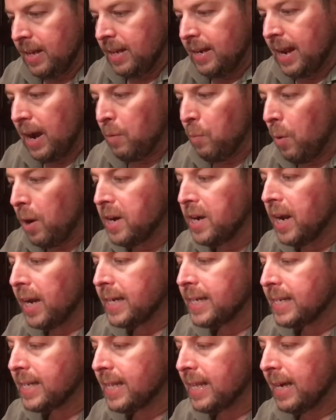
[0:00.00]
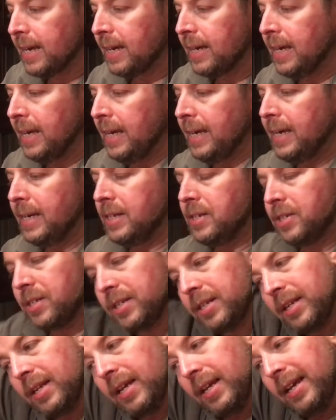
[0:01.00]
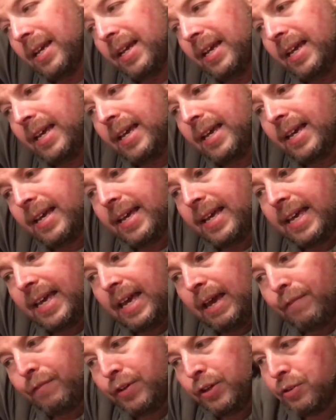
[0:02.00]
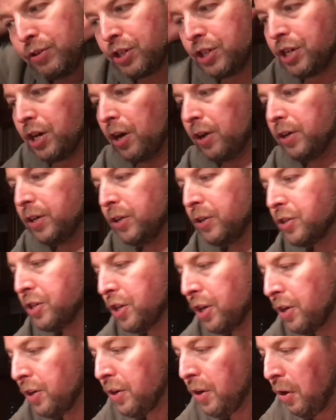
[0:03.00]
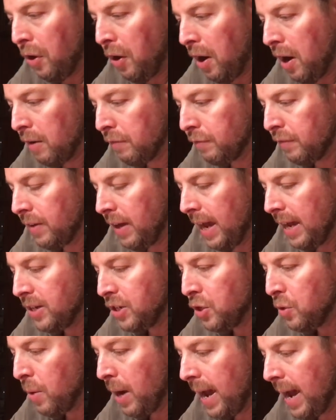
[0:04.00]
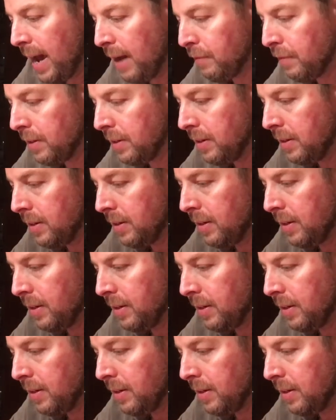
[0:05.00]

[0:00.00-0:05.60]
Now, one nice thing is if you start your turn off and you haven't